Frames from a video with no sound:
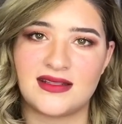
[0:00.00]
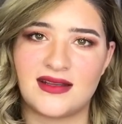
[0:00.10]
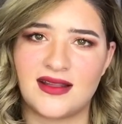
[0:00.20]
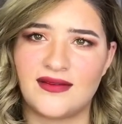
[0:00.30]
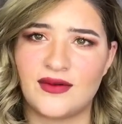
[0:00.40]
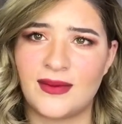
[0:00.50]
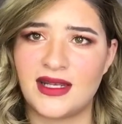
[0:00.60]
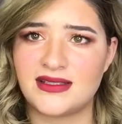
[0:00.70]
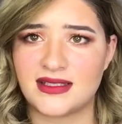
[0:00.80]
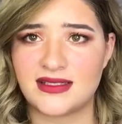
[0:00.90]
and not
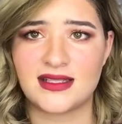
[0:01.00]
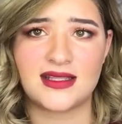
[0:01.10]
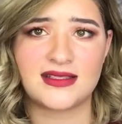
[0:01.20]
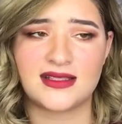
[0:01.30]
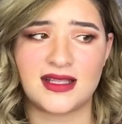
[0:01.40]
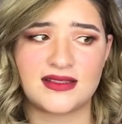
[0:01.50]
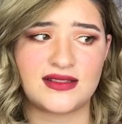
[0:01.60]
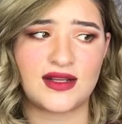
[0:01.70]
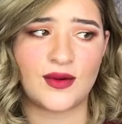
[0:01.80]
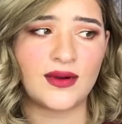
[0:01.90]
everybody's into this, and
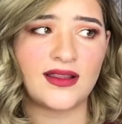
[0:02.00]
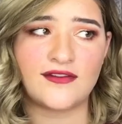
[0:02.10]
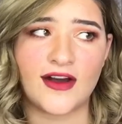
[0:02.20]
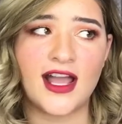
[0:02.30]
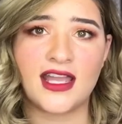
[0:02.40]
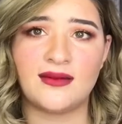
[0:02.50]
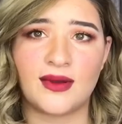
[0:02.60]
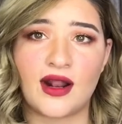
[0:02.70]
that's totally fine.